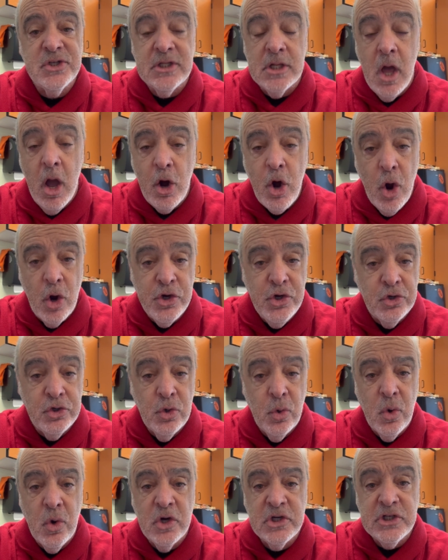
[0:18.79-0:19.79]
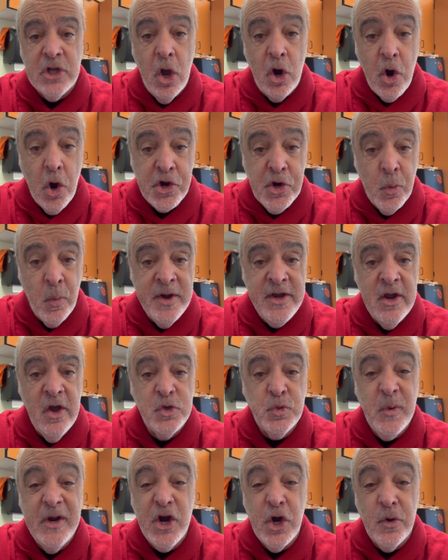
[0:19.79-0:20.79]
lock all your doors, lock all your
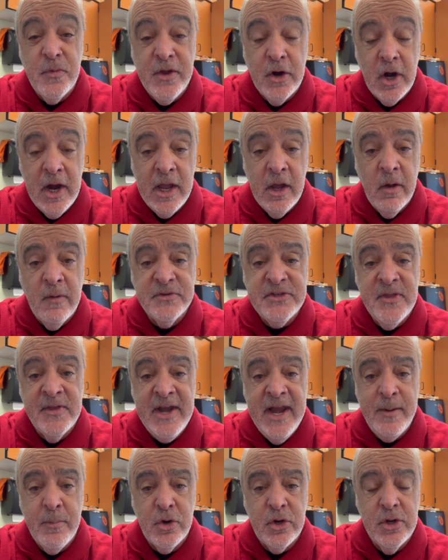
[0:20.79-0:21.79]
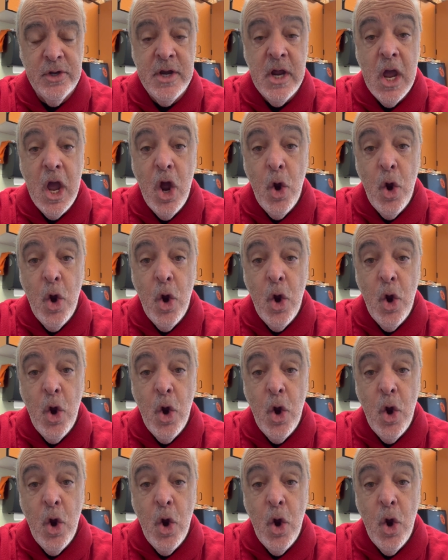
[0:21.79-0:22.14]
windows. We heard there are elves in the neighborhood.